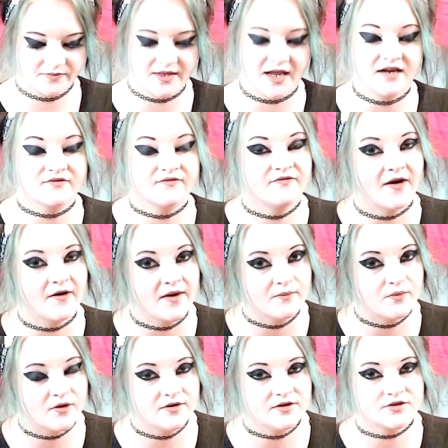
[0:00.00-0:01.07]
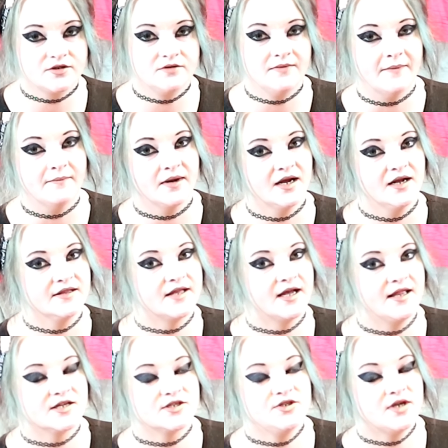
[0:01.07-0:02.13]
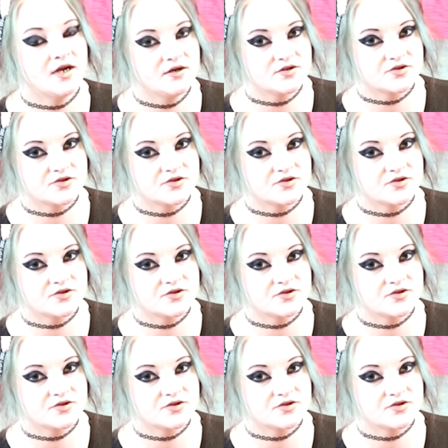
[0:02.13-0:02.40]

Now, it's very important to remember that there's no